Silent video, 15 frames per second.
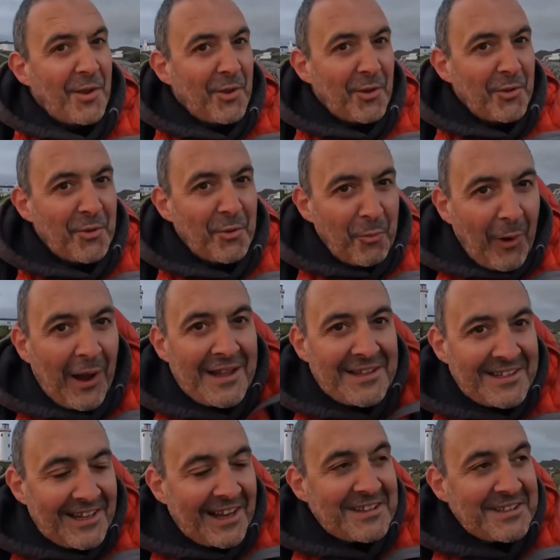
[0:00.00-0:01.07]
The Wild
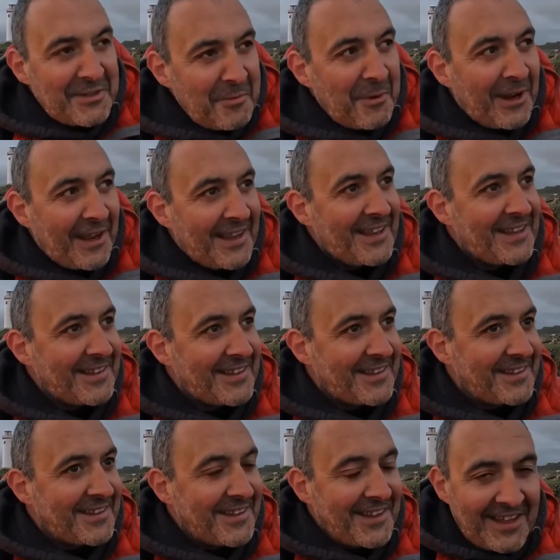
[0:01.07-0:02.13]
Atlantic Way
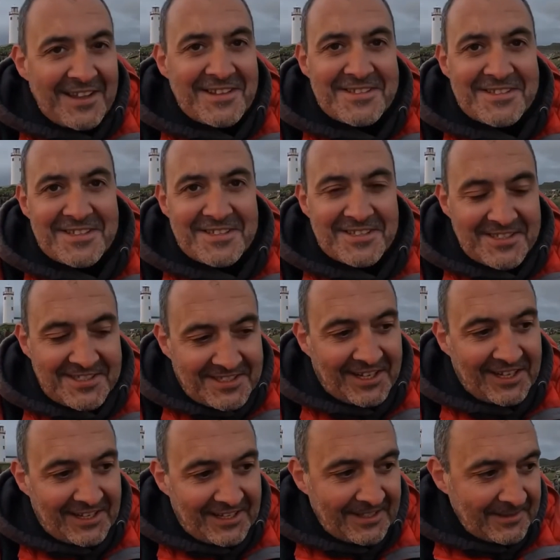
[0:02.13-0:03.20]
is
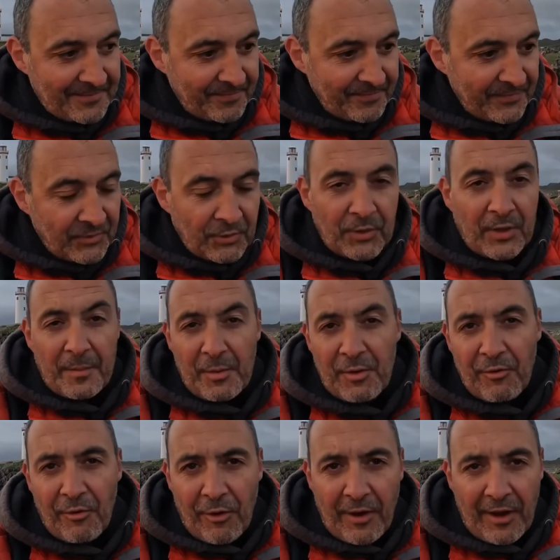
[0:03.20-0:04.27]
stunning. Don't get me
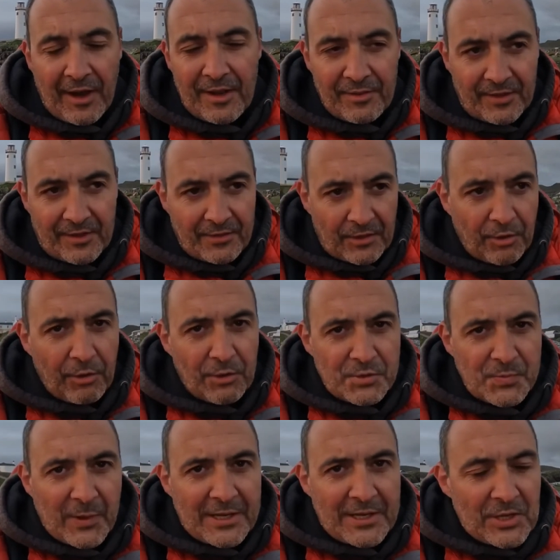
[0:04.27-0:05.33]
wrong, I think the
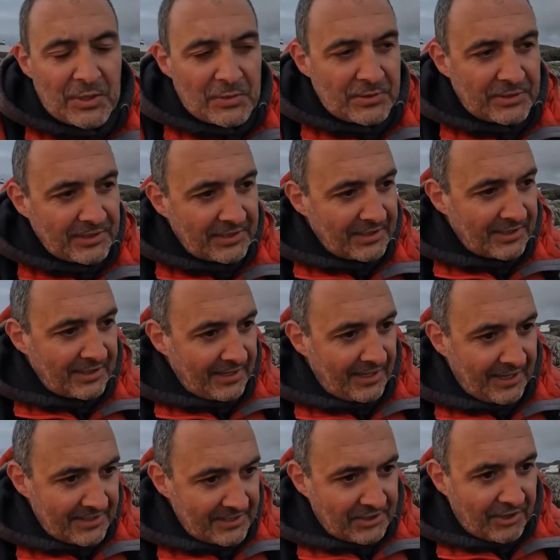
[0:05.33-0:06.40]
Causeway Coast
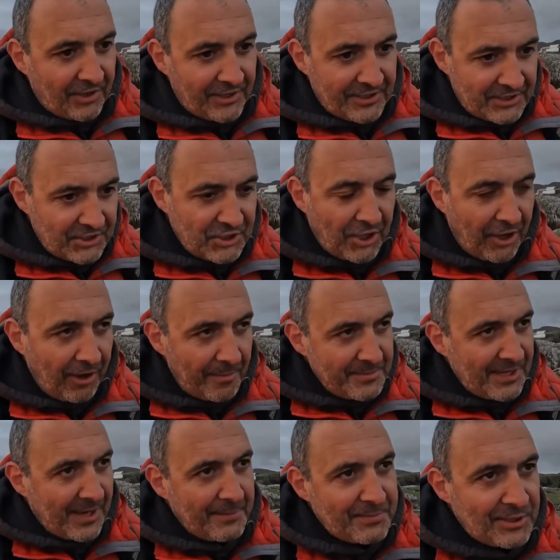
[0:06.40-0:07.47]
has got its charms,
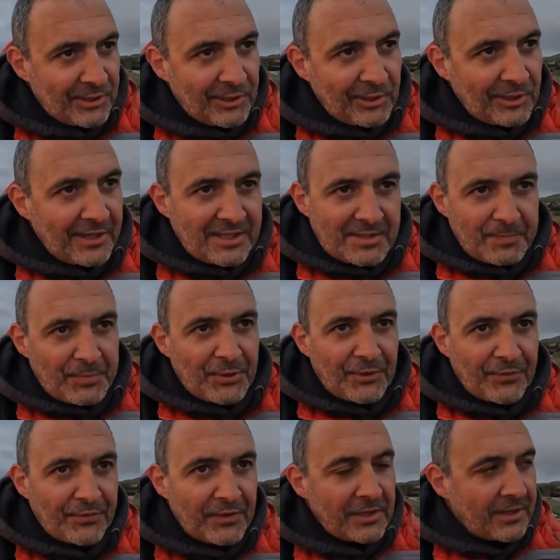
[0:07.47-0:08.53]
absolutely. It's
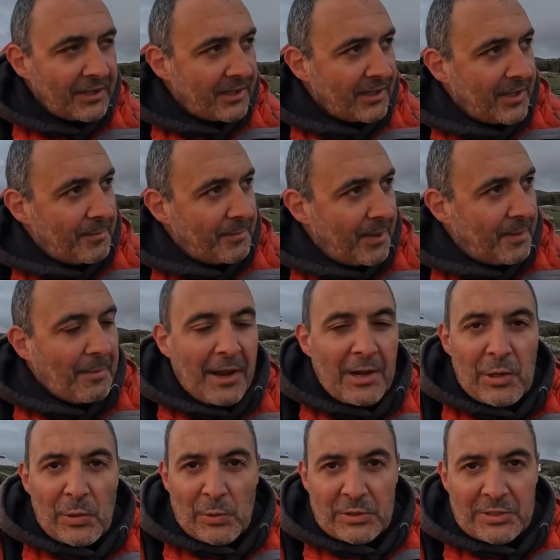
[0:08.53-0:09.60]
beautiful, being my
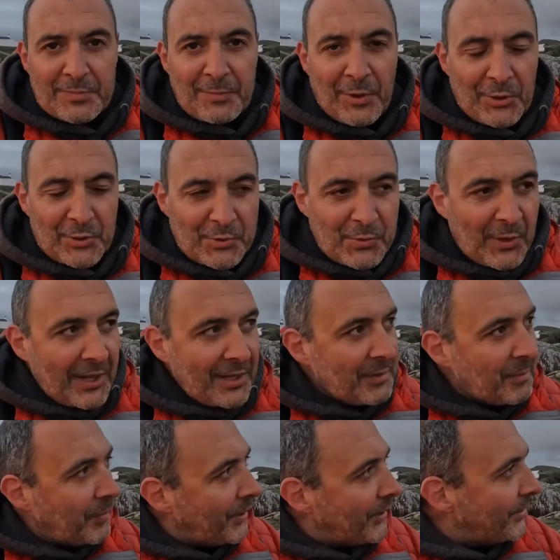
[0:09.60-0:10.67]
local spot as well.
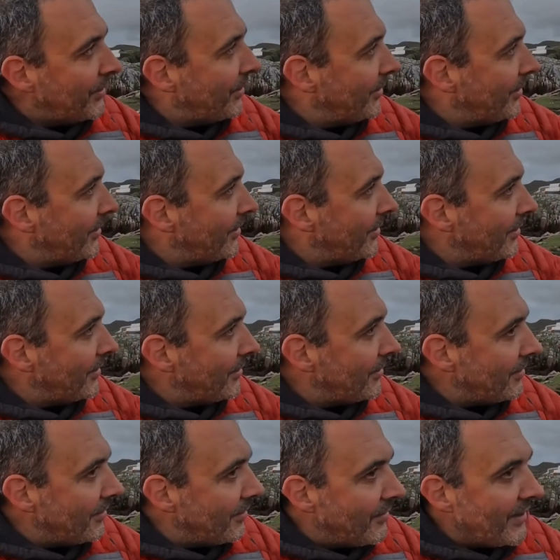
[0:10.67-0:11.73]
But
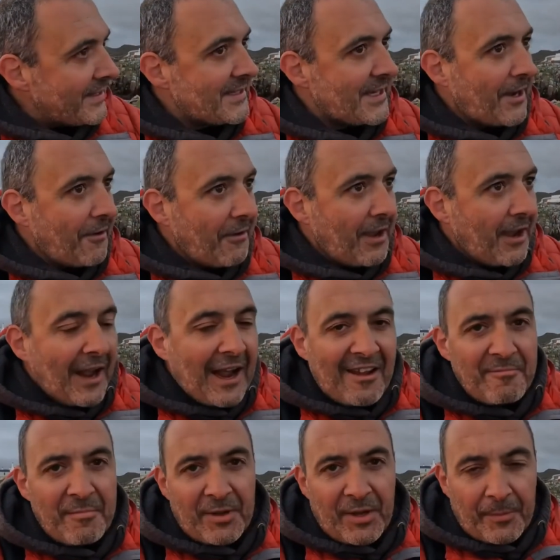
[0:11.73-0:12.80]
this area, I haven't
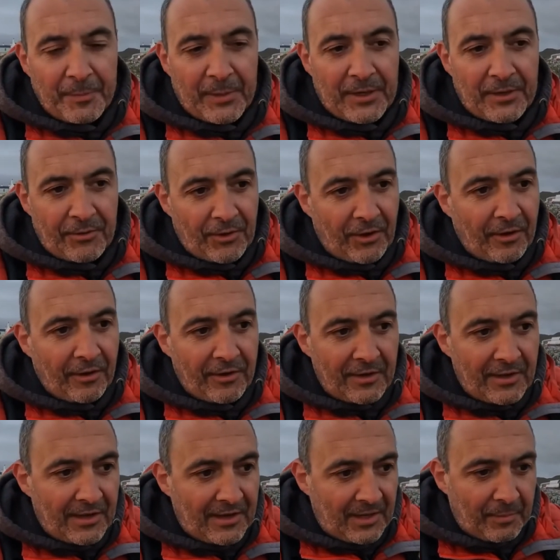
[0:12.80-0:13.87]
been up here now
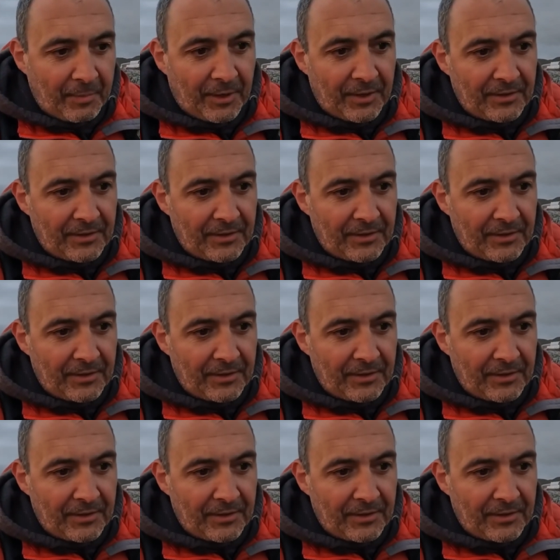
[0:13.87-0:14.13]
in about